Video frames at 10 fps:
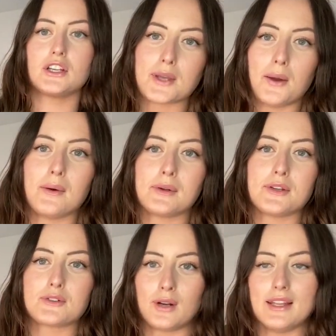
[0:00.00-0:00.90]
So I'm going
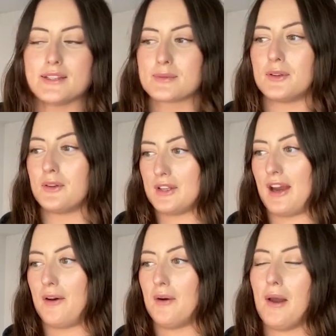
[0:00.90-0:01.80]
to try this one on
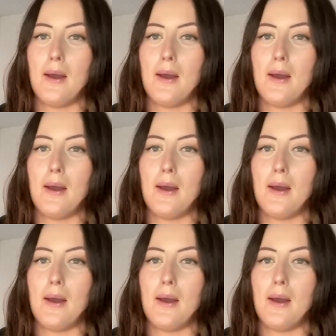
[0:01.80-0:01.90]
now,